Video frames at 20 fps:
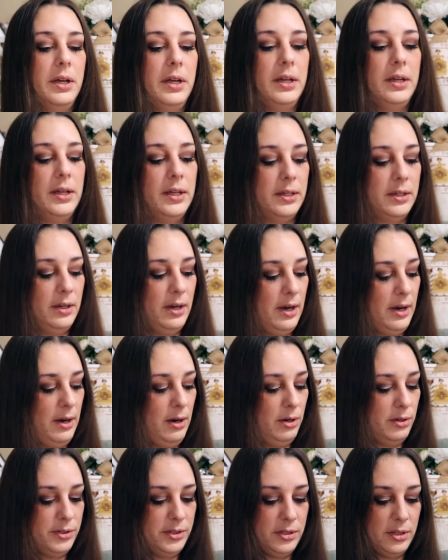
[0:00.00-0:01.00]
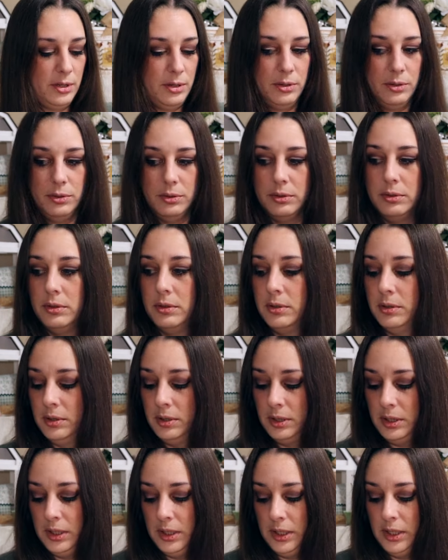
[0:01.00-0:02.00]
and I also
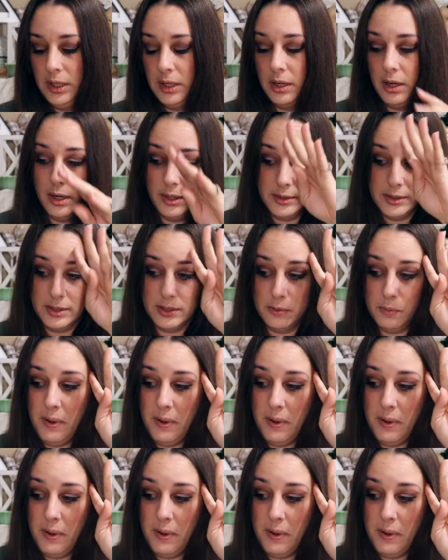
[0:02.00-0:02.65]
got this